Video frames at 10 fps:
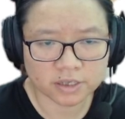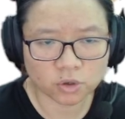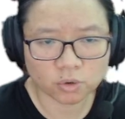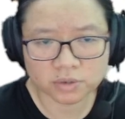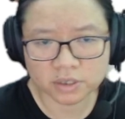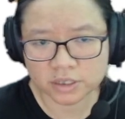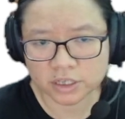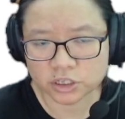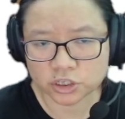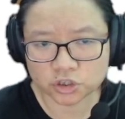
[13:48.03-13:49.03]
total
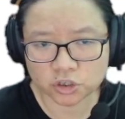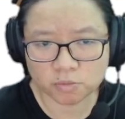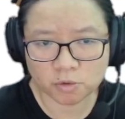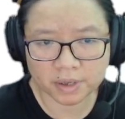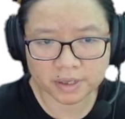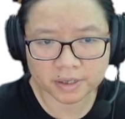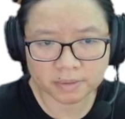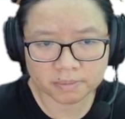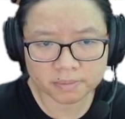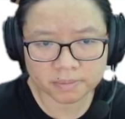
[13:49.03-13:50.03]
initial
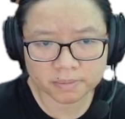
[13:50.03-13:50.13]
momentum